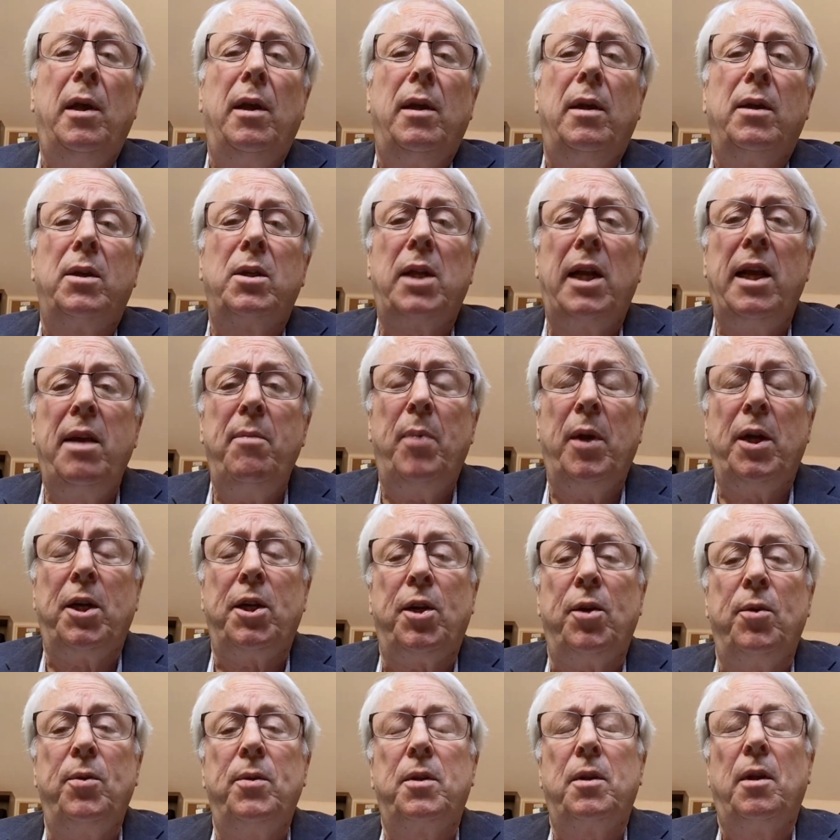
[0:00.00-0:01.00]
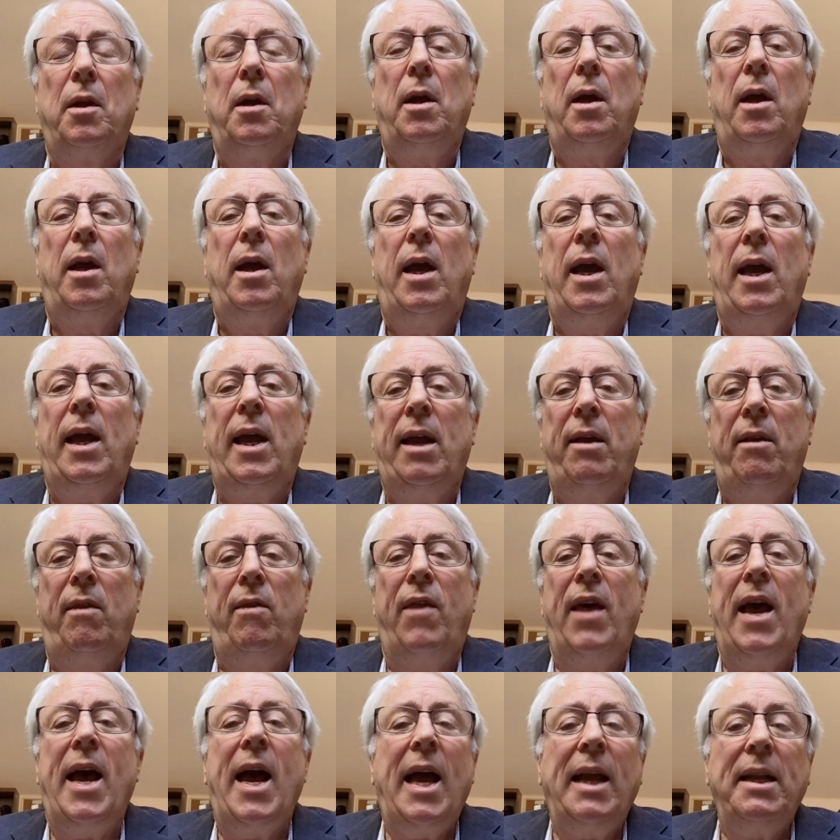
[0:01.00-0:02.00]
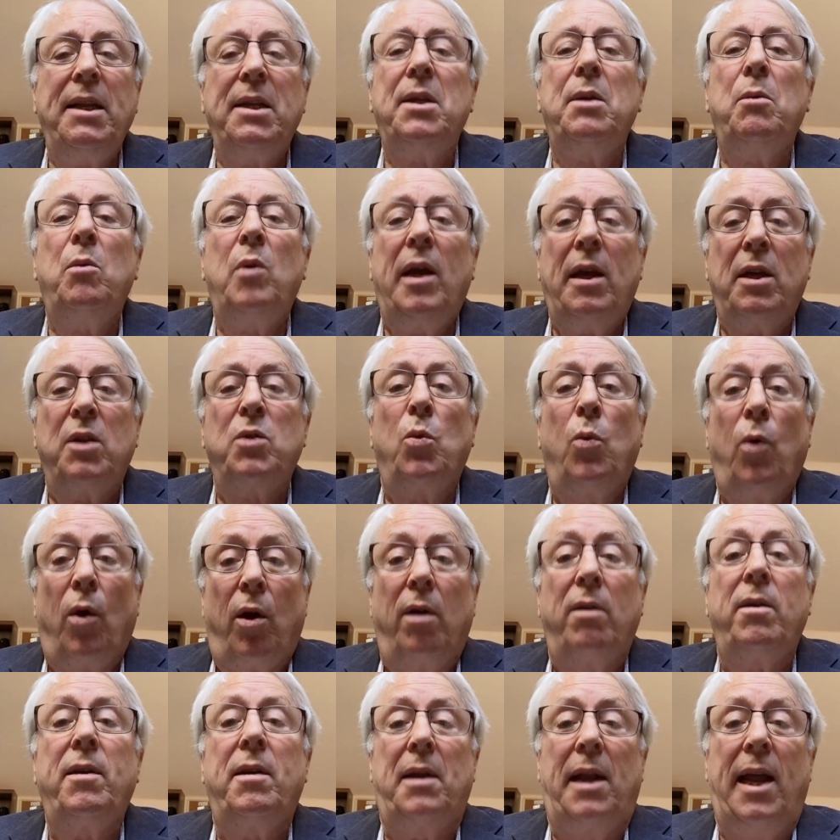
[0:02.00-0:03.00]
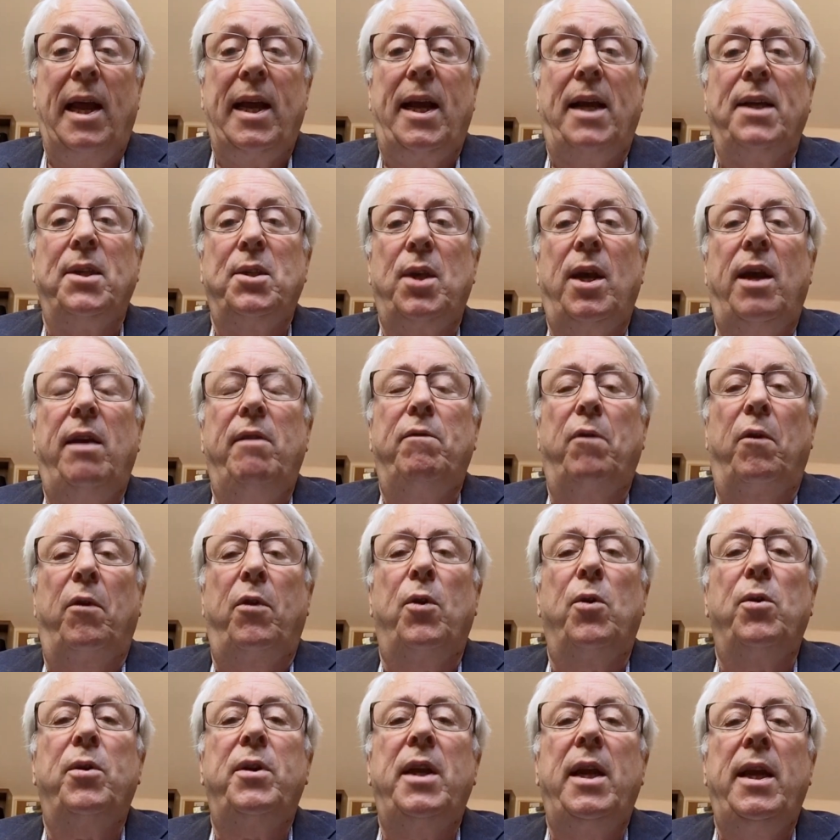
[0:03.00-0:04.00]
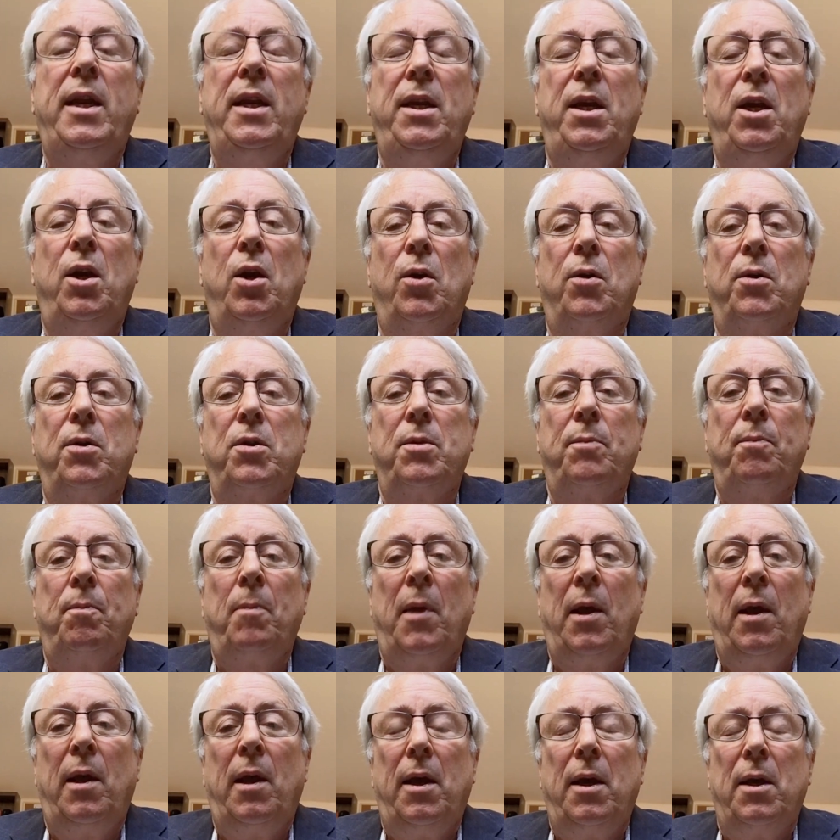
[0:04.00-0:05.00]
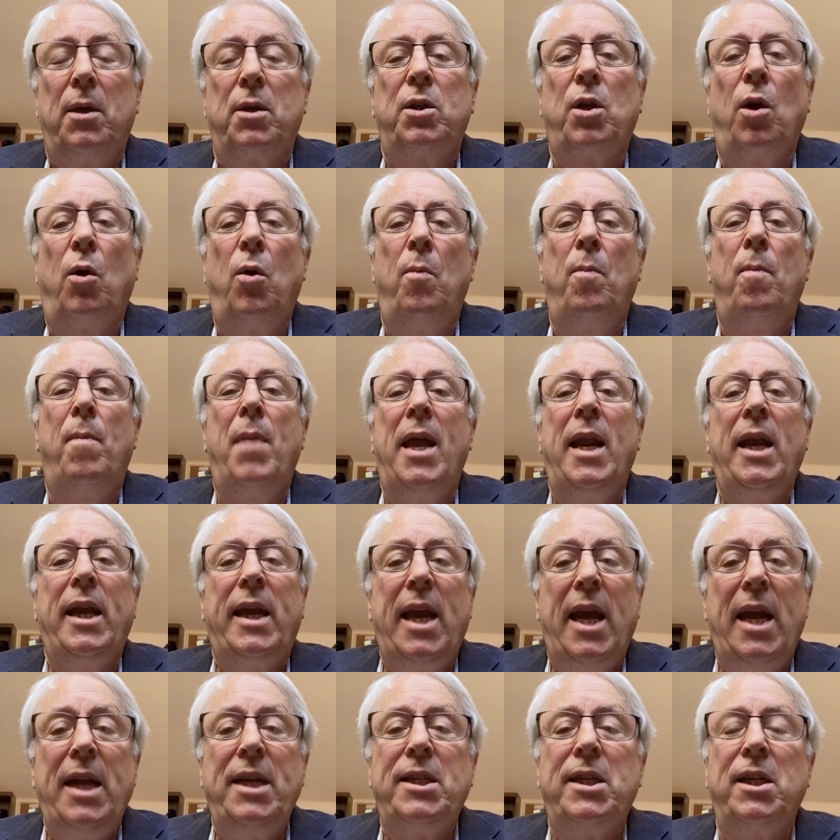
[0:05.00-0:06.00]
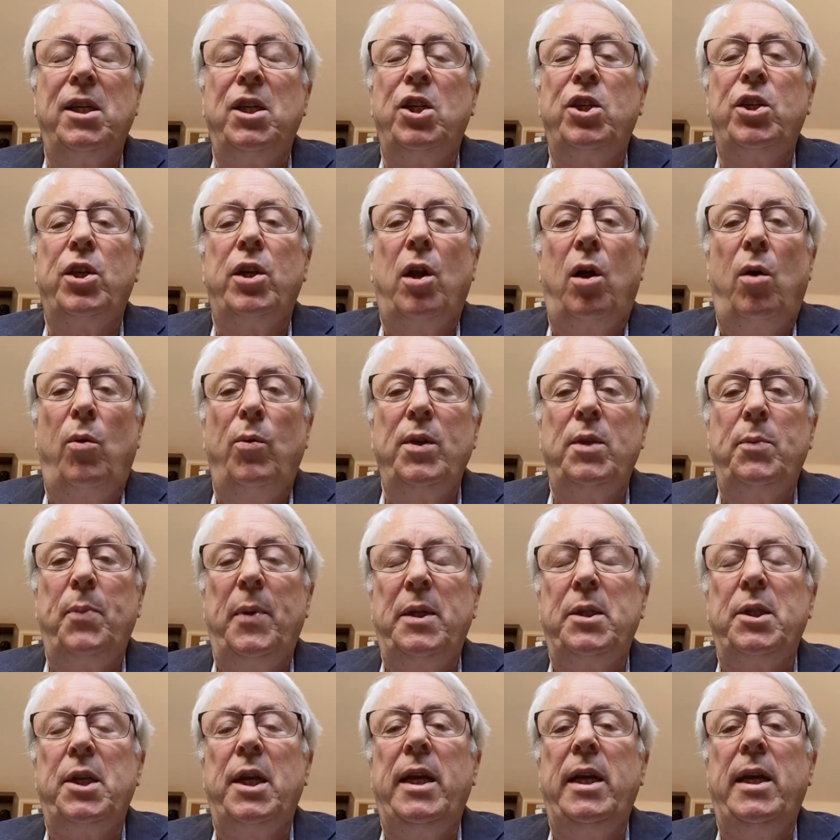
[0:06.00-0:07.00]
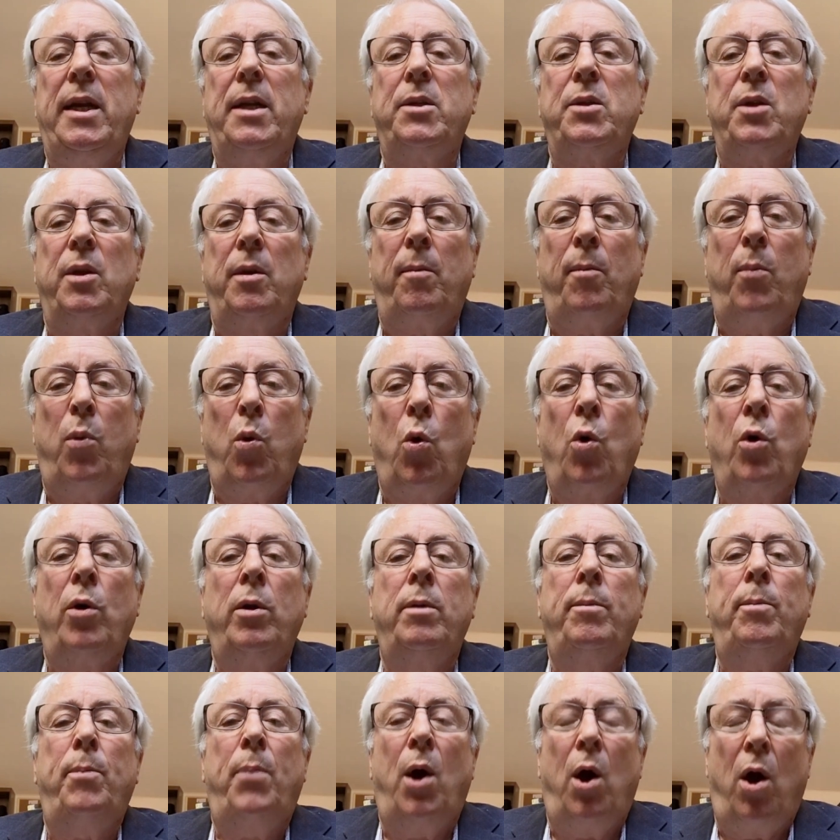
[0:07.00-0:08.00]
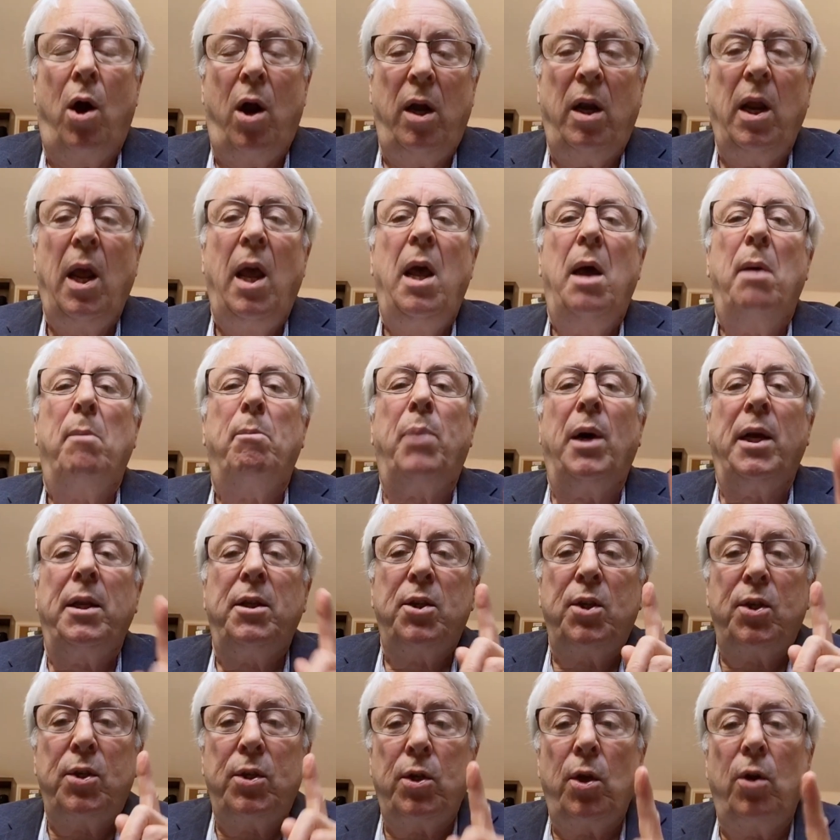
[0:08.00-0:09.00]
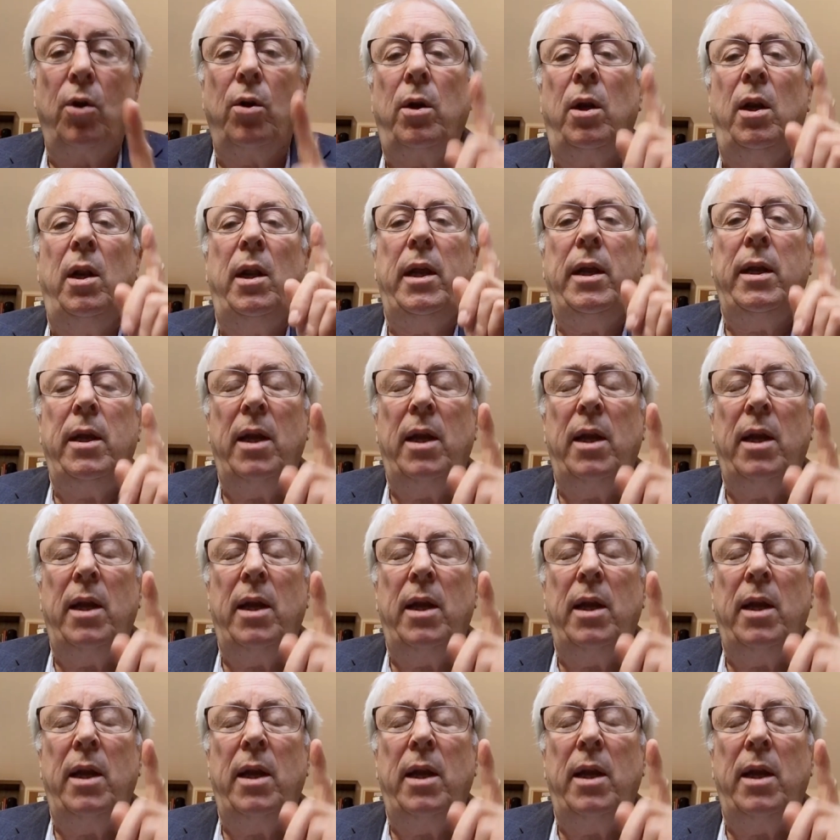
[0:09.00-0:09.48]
sleep issues. And that has worked, like I say, for 13 years. So medication should always be seen as an important part, but certainly